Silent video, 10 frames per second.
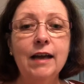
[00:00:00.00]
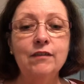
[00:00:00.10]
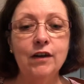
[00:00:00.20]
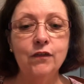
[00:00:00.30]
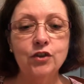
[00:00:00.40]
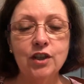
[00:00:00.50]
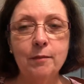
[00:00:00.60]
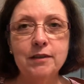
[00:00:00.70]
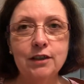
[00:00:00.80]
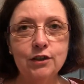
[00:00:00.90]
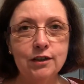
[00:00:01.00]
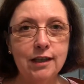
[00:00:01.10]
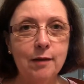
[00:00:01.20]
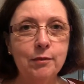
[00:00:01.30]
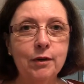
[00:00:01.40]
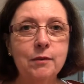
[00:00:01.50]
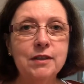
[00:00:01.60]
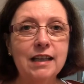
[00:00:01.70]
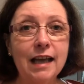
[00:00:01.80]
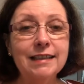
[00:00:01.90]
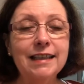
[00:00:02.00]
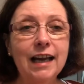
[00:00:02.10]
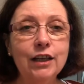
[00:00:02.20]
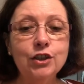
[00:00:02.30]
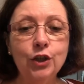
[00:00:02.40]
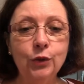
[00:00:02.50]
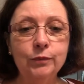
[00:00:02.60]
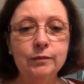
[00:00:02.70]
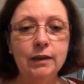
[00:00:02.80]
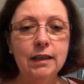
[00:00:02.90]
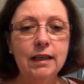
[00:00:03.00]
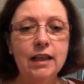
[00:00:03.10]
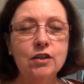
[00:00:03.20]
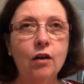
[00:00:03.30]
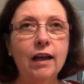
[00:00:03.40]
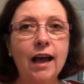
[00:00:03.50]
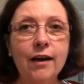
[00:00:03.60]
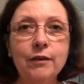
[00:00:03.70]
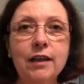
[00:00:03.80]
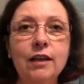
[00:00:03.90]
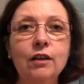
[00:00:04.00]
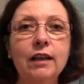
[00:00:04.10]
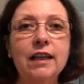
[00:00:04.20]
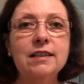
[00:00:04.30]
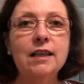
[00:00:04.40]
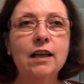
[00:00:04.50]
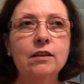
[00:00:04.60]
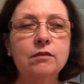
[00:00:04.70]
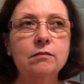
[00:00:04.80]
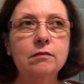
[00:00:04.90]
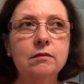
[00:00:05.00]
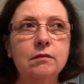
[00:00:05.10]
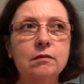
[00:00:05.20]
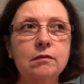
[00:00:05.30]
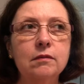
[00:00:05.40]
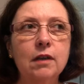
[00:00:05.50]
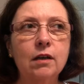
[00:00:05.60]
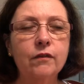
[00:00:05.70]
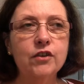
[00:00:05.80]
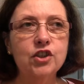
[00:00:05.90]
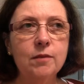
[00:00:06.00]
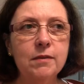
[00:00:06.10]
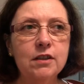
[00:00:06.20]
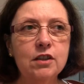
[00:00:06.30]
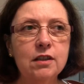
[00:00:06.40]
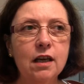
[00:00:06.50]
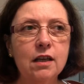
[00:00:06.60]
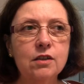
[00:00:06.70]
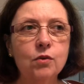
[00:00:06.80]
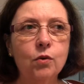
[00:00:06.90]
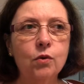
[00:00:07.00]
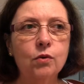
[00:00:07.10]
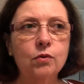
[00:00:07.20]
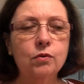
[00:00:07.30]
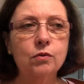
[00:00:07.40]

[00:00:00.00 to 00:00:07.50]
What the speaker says: Very first time I stitched a sampler. It was in 1992. It's called High on a Hill, and it's I don't know if it's Sheepish Designs or